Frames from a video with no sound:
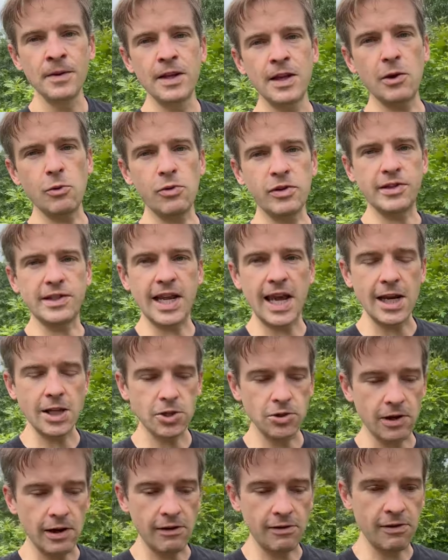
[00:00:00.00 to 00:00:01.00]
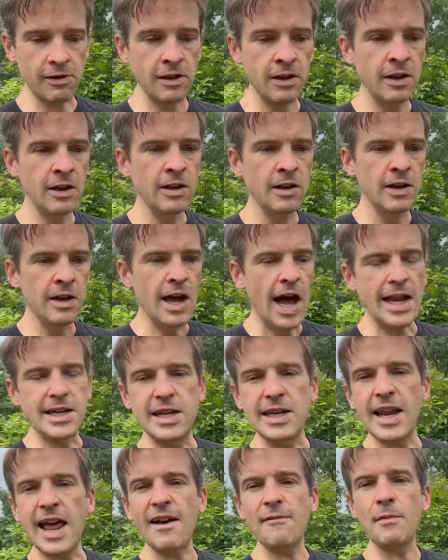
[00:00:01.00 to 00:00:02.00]
It was dangerous. I
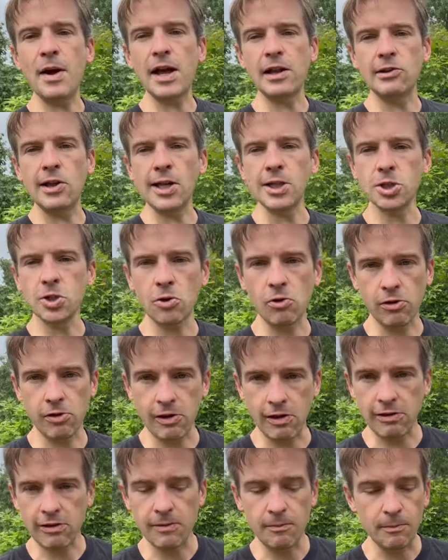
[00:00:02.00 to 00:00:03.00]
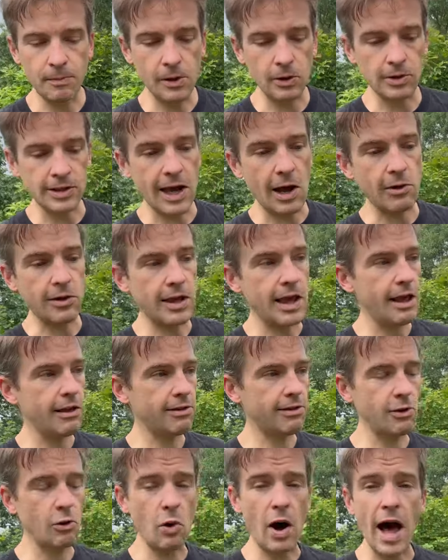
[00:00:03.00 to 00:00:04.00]
didn't have my electrical system built out yet,
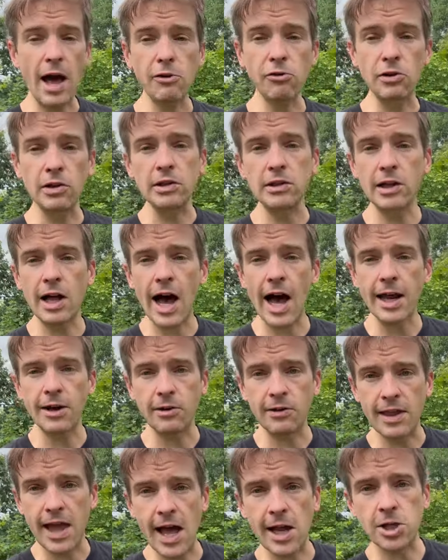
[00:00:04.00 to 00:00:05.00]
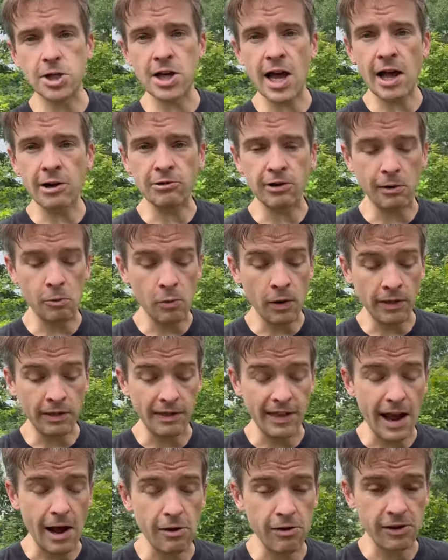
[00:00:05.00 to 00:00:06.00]
so I relied on that Jackery
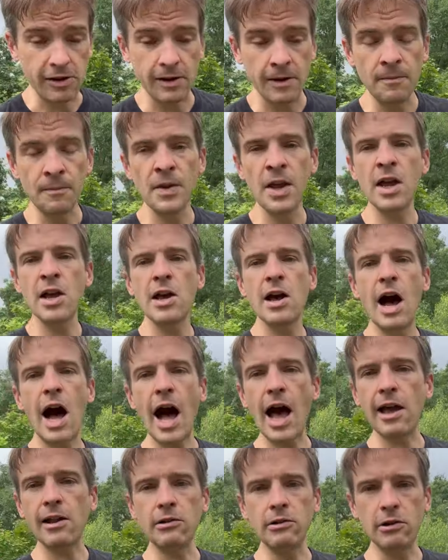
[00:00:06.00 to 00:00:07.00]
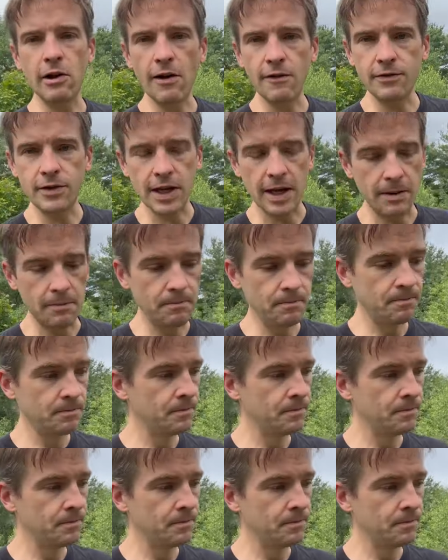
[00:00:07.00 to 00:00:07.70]
1000. I loved it.